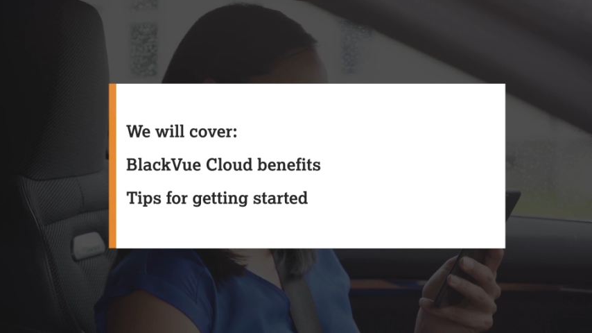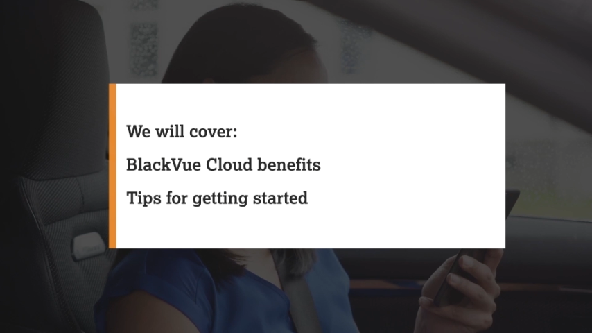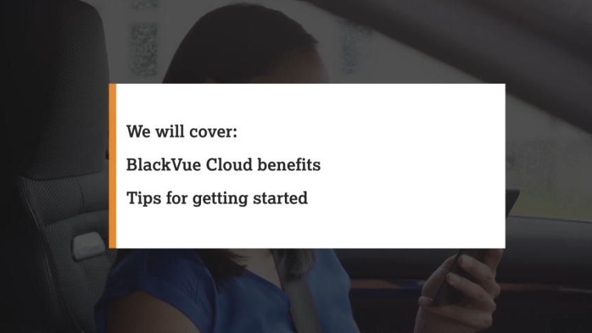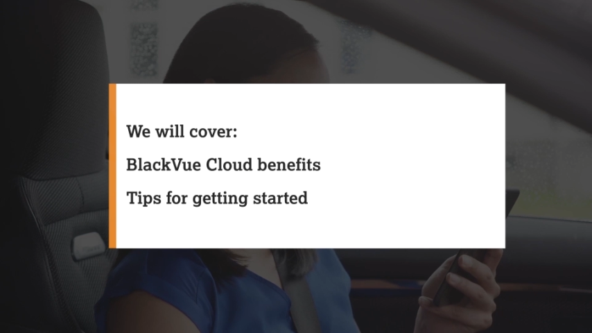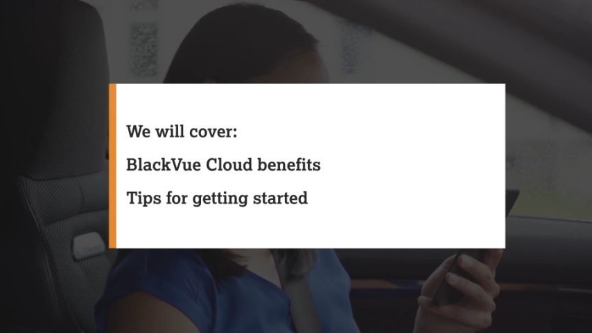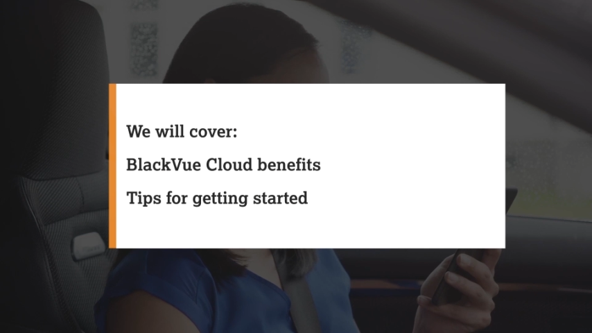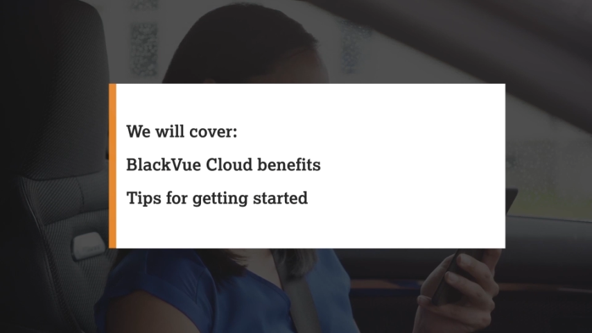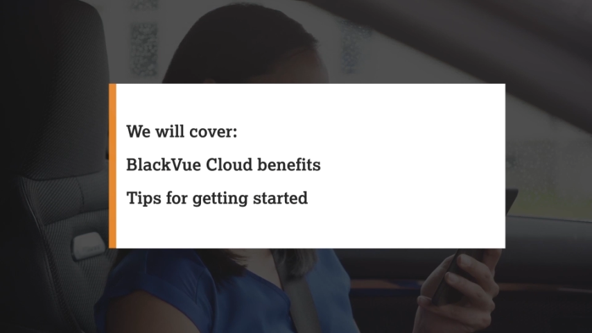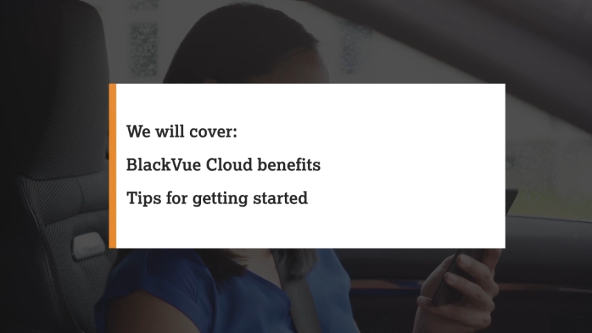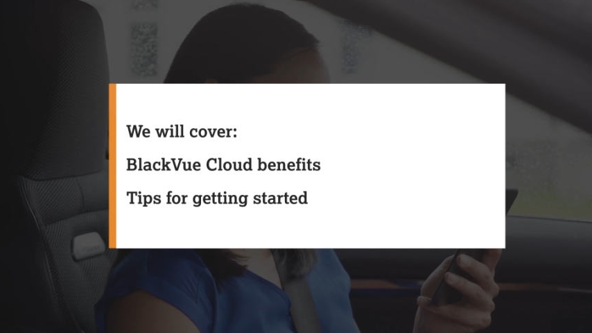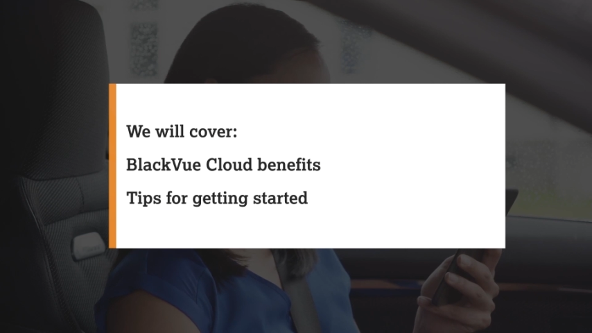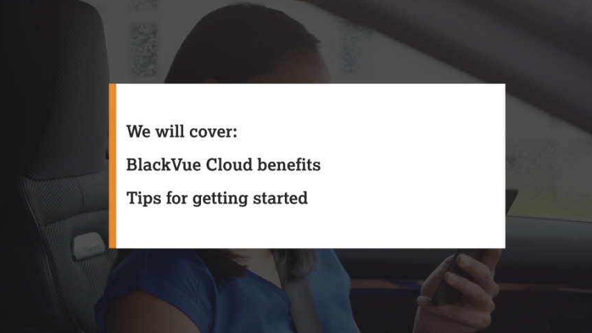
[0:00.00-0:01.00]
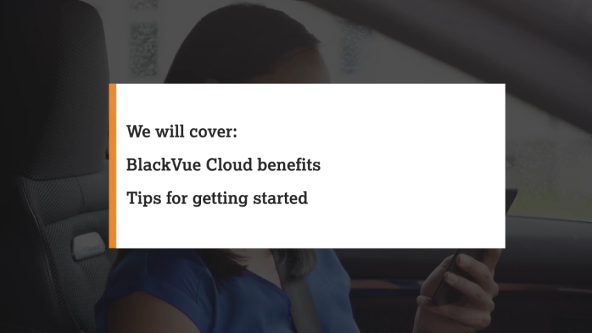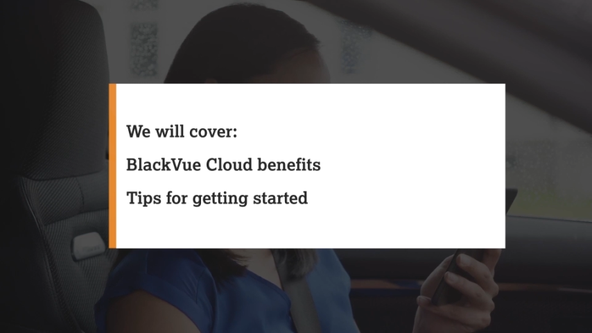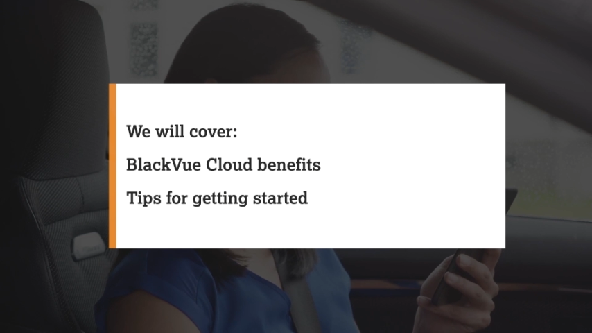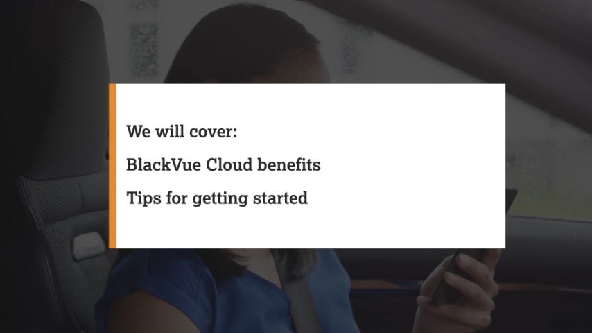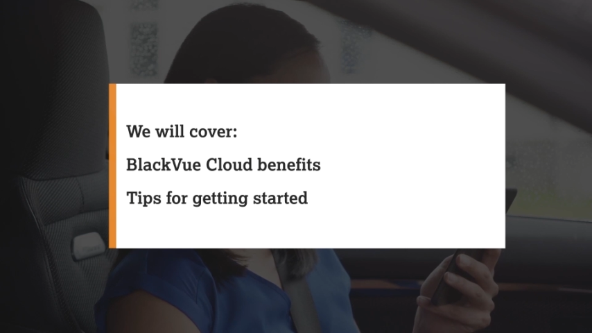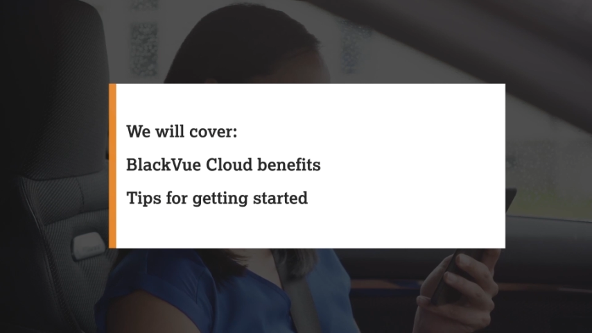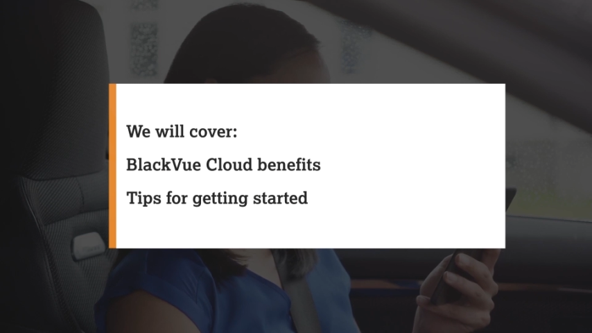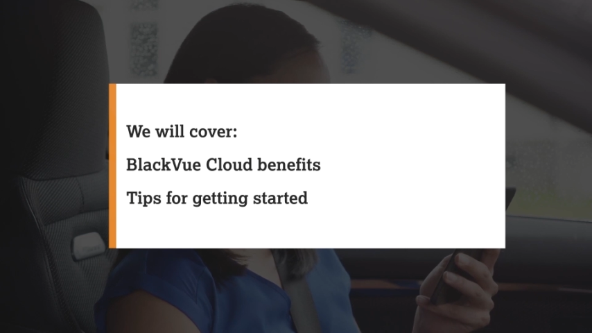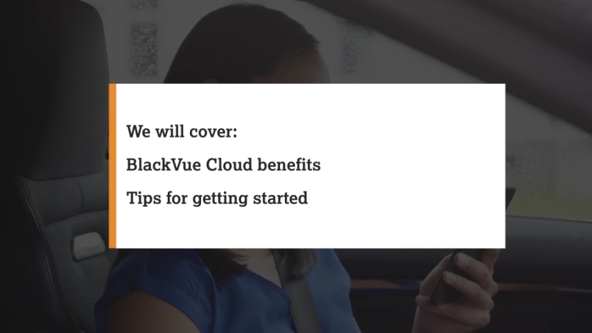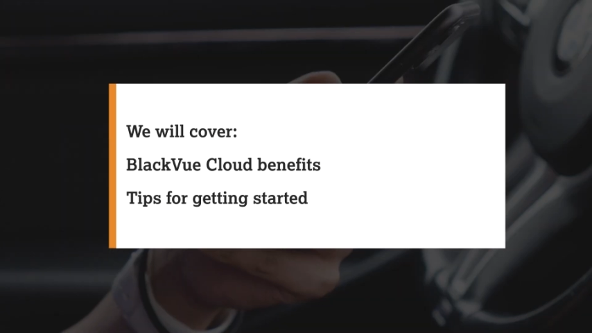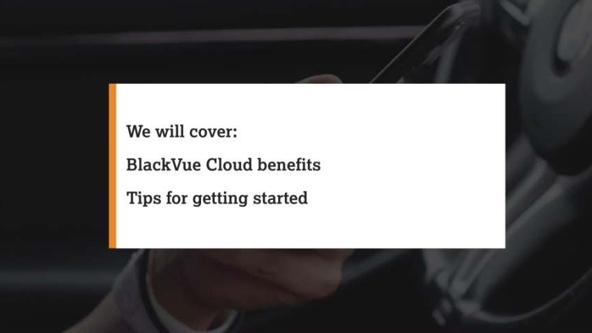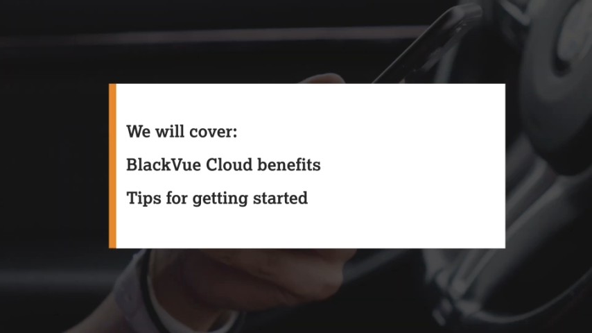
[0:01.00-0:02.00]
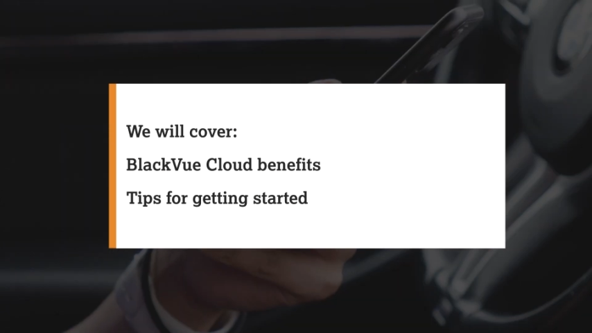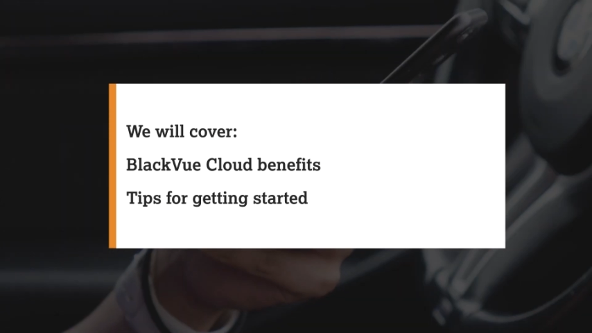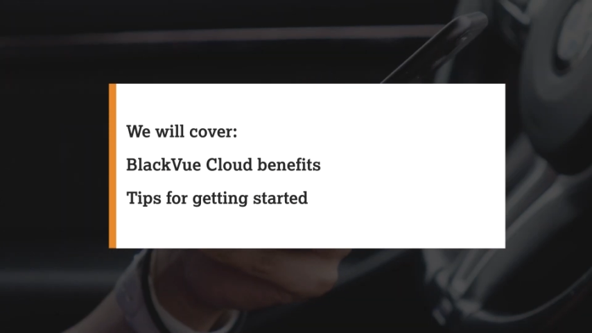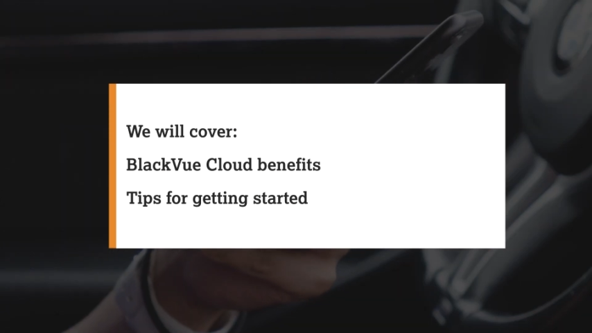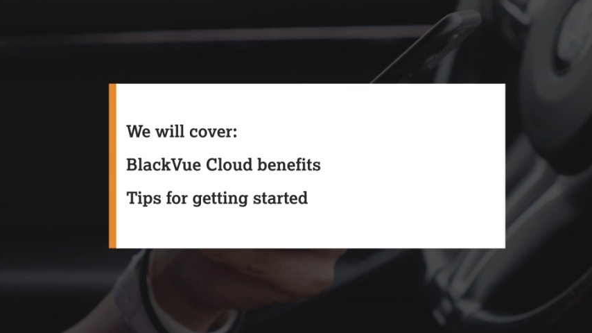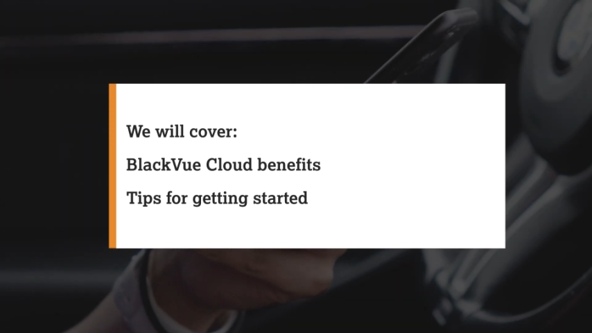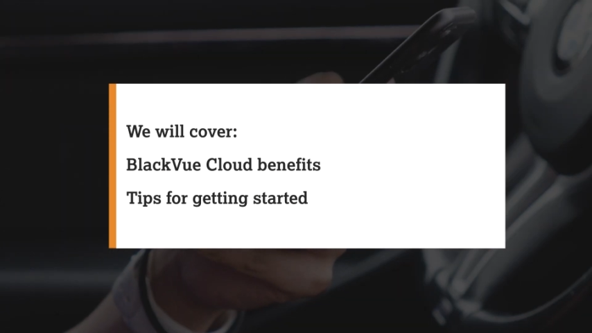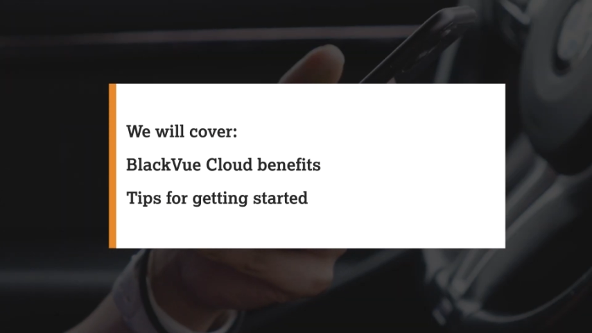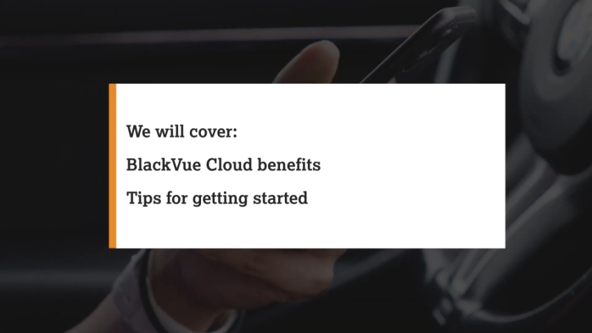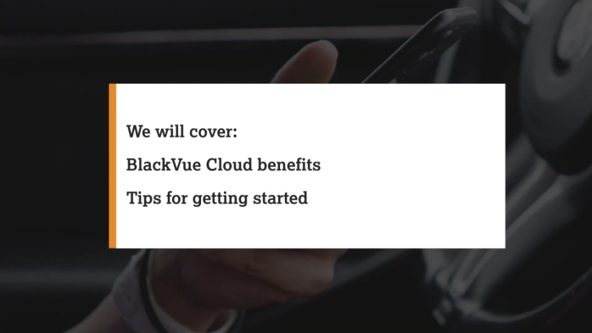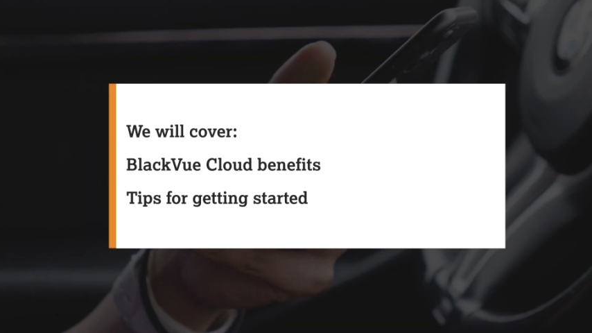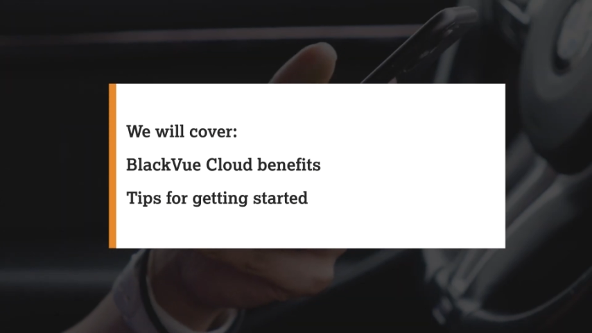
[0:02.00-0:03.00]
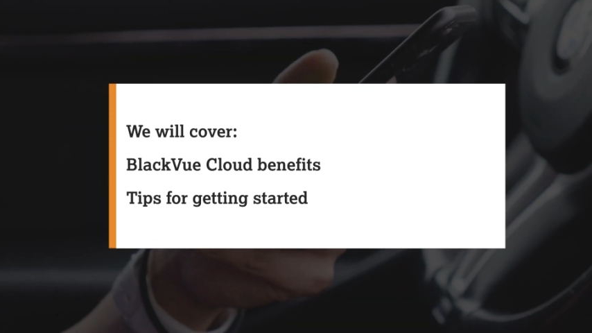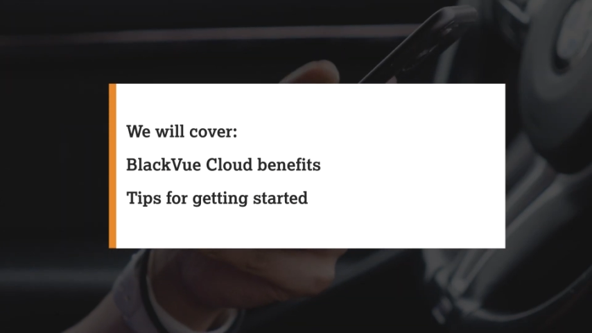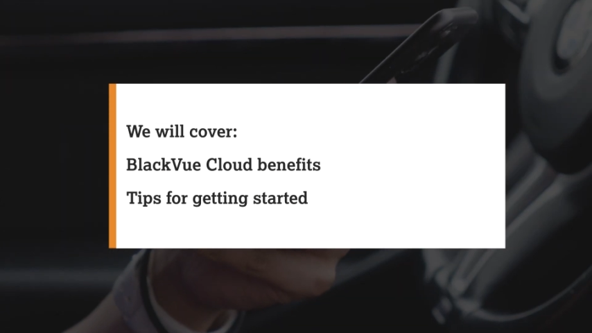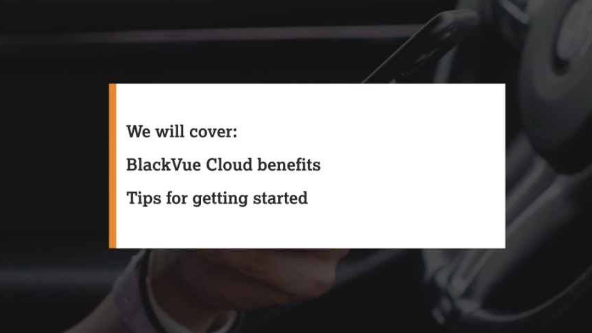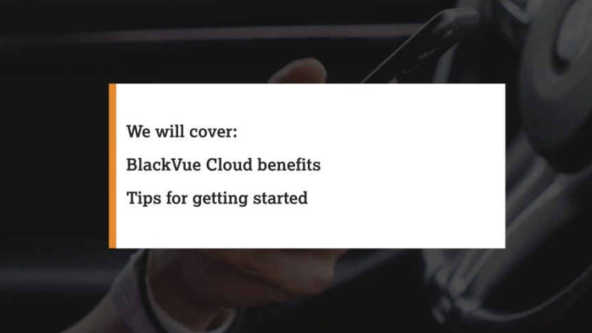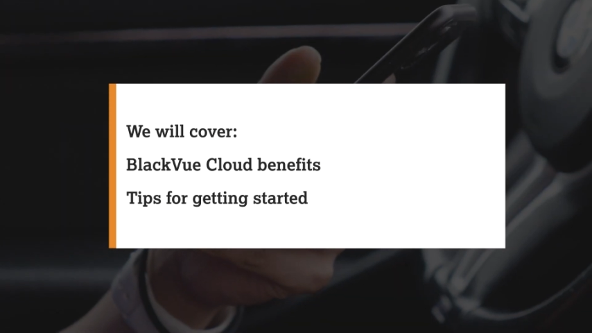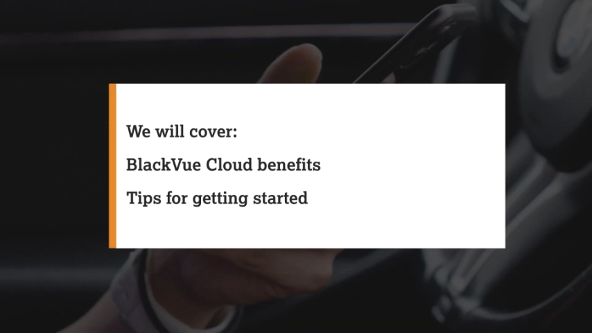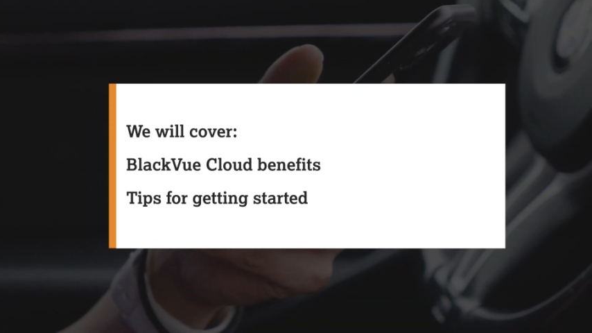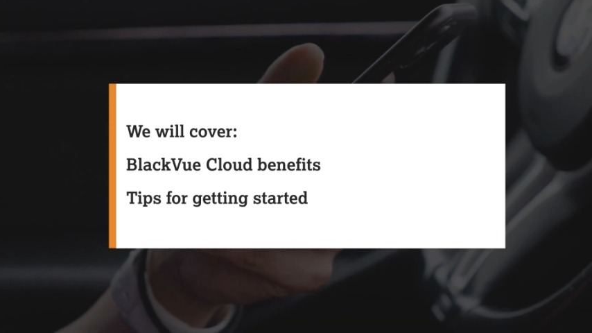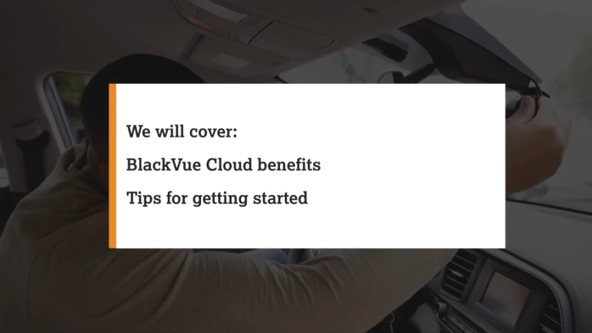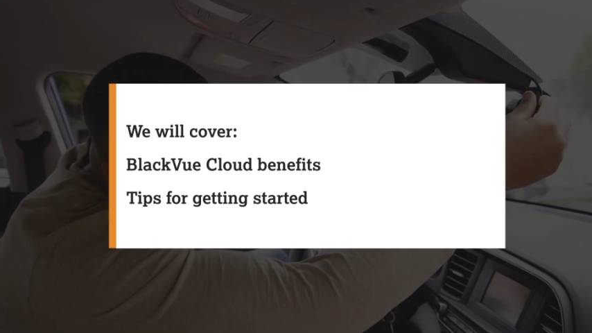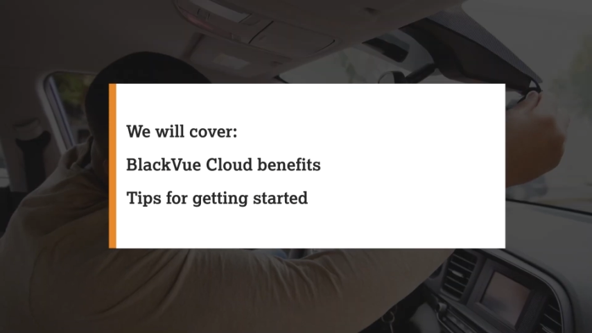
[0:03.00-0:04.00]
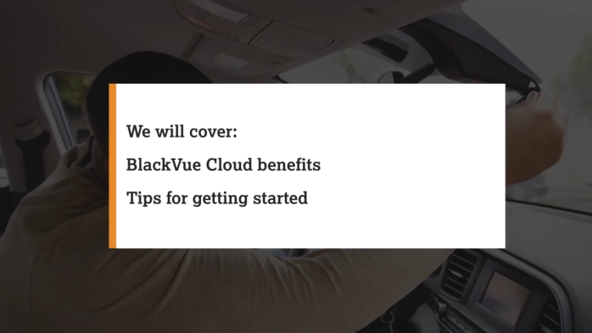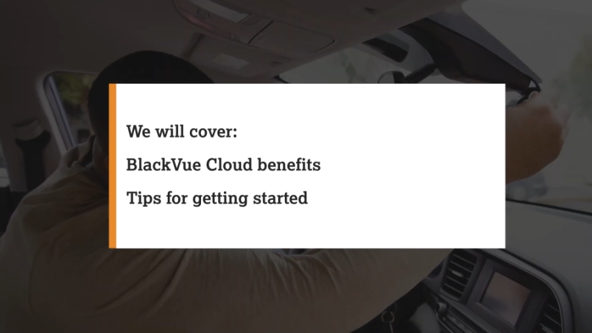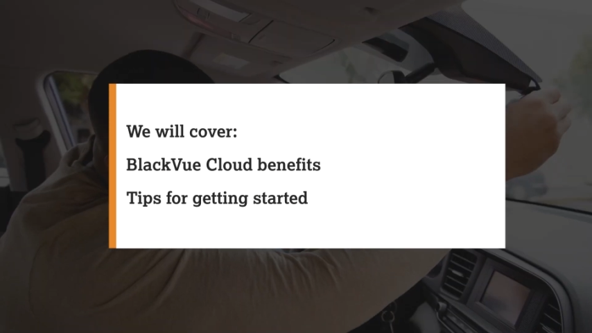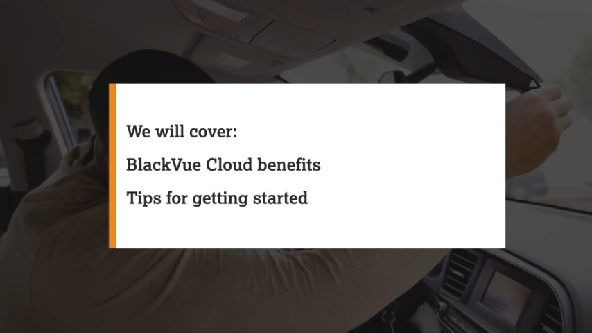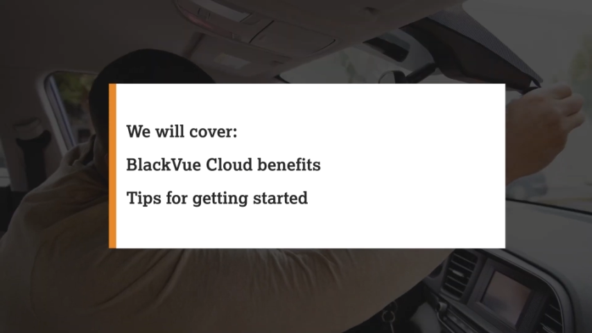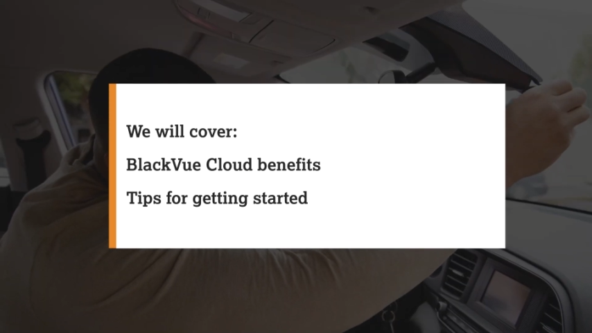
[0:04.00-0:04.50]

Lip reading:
(no speaker visible)